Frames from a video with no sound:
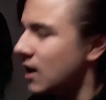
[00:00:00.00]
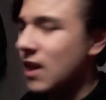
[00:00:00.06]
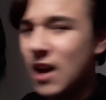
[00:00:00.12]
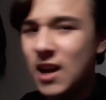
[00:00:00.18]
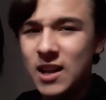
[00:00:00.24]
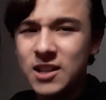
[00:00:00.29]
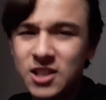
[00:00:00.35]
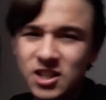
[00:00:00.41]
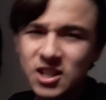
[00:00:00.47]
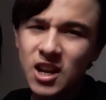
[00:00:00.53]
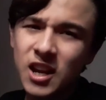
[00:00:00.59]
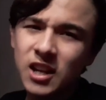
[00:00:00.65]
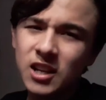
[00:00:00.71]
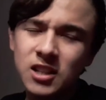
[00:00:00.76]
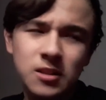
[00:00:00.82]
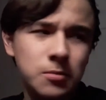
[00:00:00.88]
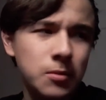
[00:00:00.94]
a lot has
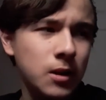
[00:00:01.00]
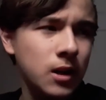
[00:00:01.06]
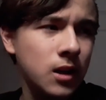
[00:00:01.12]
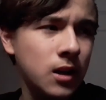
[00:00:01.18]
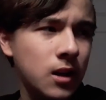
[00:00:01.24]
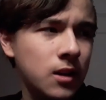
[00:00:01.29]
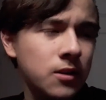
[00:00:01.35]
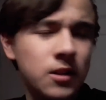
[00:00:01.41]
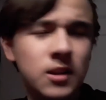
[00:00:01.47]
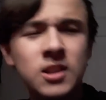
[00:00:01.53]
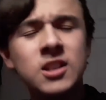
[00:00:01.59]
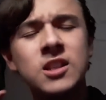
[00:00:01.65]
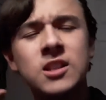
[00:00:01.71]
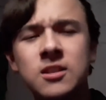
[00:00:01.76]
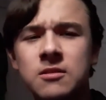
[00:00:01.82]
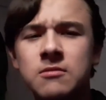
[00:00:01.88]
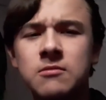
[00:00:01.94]
changed, but uh,
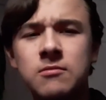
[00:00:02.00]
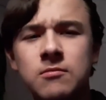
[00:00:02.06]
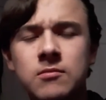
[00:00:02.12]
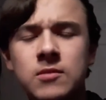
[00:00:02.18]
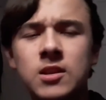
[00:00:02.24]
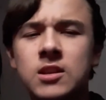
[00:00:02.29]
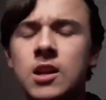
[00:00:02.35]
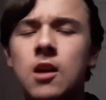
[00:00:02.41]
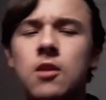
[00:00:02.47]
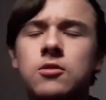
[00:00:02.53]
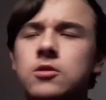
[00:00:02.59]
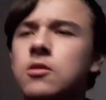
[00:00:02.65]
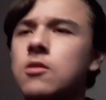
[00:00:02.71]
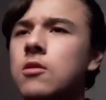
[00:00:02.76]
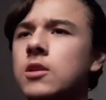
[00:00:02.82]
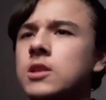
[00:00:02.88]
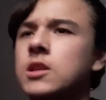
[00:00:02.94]
this this house
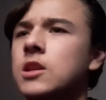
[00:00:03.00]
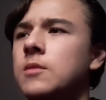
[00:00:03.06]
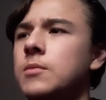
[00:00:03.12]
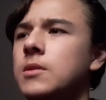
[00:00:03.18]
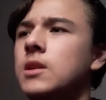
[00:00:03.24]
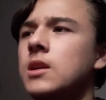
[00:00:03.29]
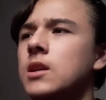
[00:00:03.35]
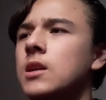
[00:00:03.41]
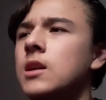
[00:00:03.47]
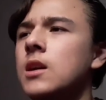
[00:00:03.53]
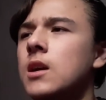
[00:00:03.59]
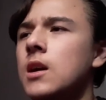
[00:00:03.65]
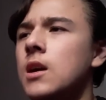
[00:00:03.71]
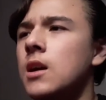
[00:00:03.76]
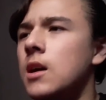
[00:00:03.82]
tour is going to be